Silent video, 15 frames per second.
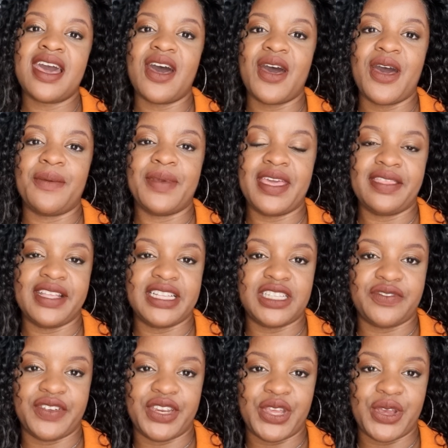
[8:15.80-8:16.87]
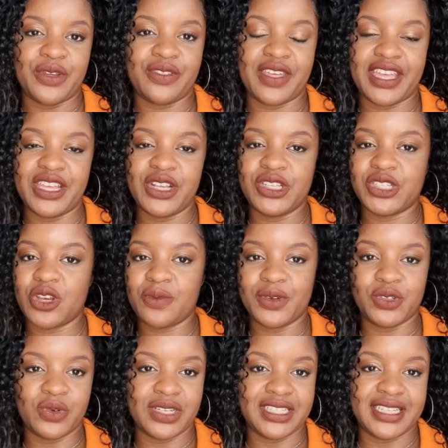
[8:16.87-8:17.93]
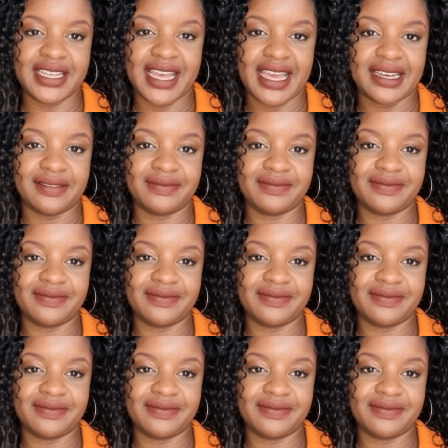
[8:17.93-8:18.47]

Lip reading: in this video. Thank you so much once again.